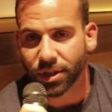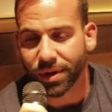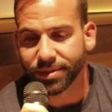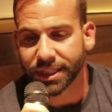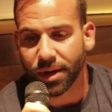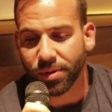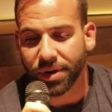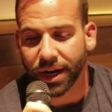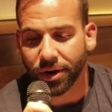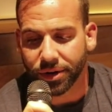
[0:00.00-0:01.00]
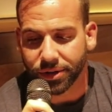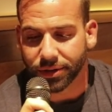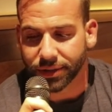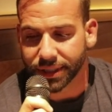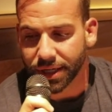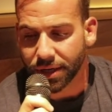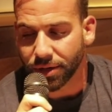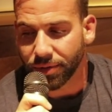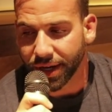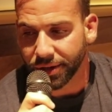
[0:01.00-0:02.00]
is our website. We put out articles
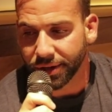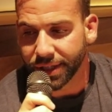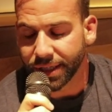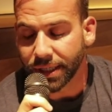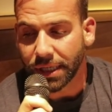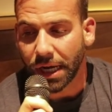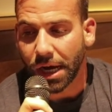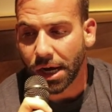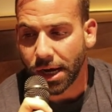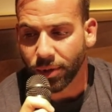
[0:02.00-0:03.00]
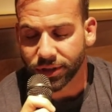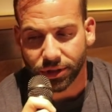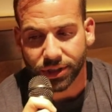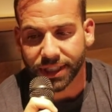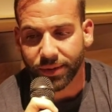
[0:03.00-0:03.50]
there regularly. Also you